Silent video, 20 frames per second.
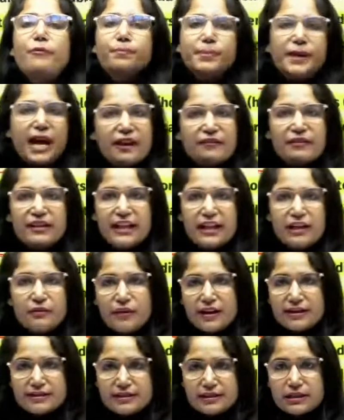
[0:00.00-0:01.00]
of private
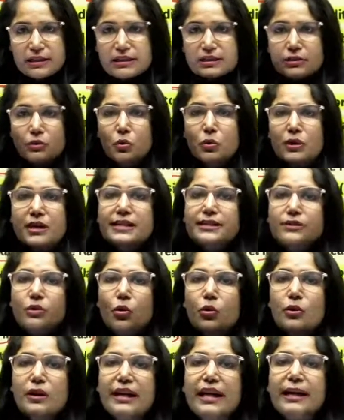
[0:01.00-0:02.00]
investors who is
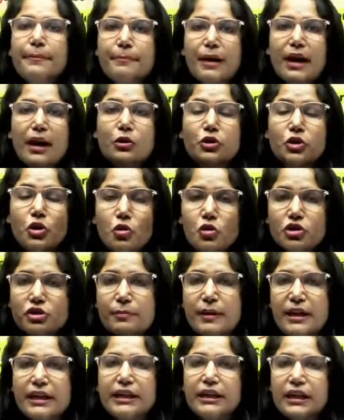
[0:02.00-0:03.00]
holding huge
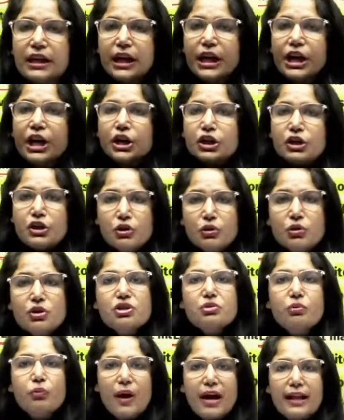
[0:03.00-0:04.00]
money,
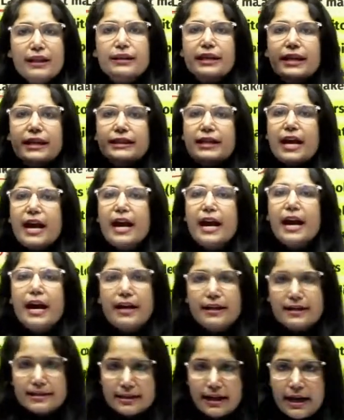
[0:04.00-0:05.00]
huge wealth in their
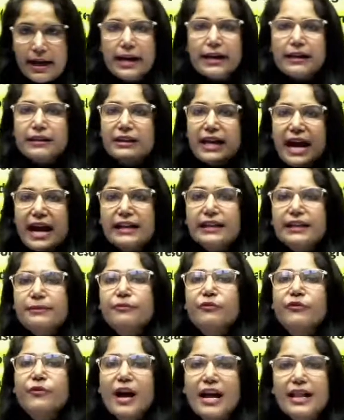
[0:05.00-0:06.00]
hands. That
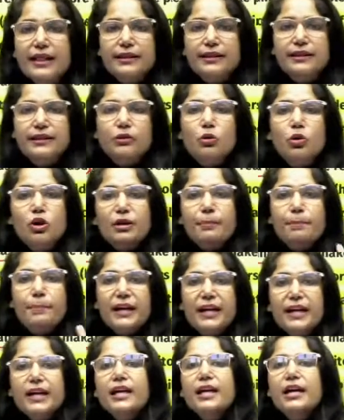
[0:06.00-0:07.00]
wealth could
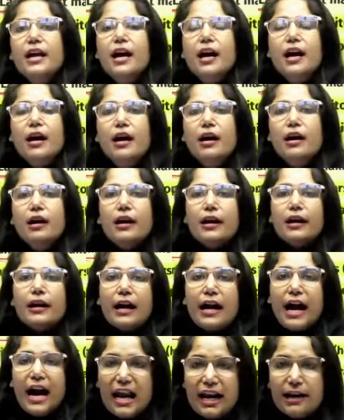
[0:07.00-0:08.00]
be
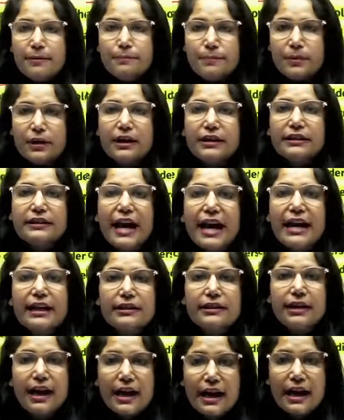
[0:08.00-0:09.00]
helped. That